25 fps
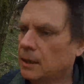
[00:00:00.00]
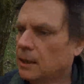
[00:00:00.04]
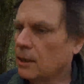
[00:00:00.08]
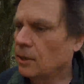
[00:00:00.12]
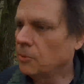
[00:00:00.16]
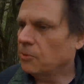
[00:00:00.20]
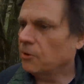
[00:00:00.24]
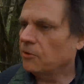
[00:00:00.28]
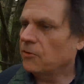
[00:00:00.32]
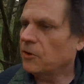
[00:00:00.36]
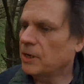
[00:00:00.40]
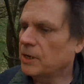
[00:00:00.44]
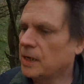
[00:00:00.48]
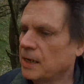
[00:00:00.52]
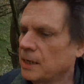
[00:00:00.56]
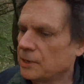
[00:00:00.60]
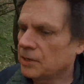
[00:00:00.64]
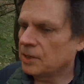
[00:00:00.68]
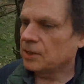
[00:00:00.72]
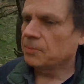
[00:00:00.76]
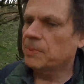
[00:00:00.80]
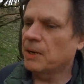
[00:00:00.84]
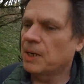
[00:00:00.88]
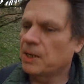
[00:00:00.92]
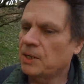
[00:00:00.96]
Providing a
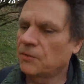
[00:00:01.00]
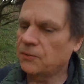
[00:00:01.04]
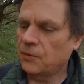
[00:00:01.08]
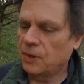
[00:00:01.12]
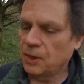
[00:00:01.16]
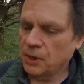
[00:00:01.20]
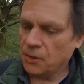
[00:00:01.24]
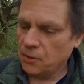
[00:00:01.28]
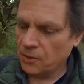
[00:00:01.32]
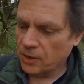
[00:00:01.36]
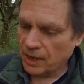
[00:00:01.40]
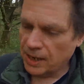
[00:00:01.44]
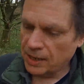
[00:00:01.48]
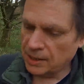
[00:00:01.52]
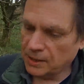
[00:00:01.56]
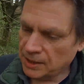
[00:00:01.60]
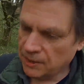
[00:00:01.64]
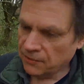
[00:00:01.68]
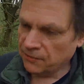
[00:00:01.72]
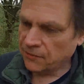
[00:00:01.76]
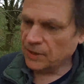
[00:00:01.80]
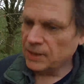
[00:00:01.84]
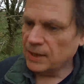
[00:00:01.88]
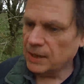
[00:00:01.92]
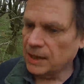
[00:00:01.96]
space for your
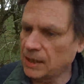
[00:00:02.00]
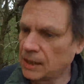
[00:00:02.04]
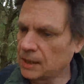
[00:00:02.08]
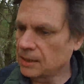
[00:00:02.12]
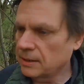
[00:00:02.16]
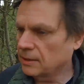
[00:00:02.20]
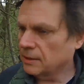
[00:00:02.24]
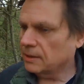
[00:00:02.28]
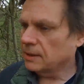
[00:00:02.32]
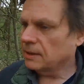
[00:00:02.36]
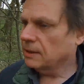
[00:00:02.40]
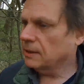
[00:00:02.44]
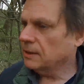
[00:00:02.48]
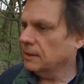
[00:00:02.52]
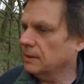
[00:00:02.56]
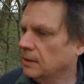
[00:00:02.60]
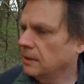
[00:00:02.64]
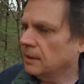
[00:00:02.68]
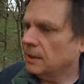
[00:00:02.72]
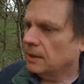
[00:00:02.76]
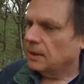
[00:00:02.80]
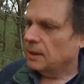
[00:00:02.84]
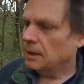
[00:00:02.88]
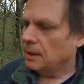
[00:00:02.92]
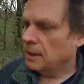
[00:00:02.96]
creativity and your
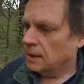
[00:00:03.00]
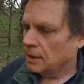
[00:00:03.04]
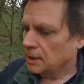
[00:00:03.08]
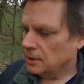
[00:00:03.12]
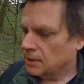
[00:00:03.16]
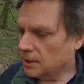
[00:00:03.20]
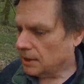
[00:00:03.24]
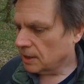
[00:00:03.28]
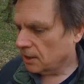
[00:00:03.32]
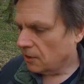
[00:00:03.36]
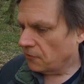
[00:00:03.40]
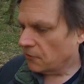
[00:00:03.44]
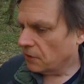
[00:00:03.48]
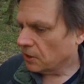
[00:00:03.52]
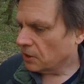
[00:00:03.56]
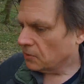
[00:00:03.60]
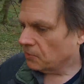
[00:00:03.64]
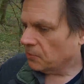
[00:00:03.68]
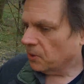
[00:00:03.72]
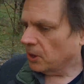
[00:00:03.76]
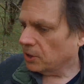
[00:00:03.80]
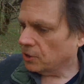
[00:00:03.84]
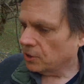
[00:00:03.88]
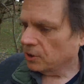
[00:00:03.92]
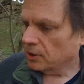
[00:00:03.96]

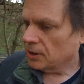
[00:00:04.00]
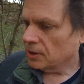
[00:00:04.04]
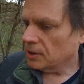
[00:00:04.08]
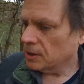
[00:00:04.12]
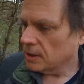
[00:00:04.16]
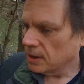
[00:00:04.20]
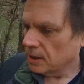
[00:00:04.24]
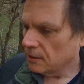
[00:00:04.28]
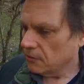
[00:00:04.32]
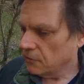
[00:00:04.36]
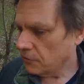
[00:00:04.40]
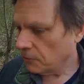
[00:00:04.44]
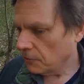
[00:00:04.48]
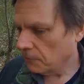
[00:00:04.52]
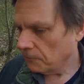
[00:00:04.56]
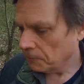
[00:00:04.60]
self-expression and stuff.